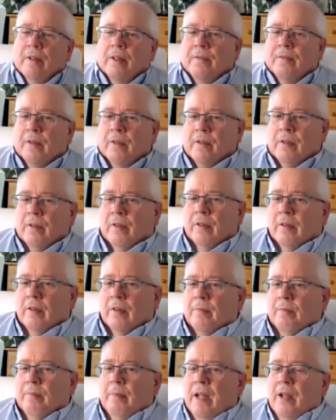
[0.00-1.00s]
if there's
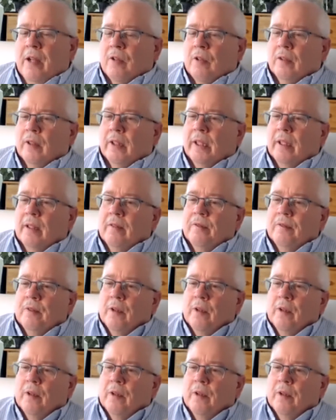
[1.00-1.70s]
a major leak,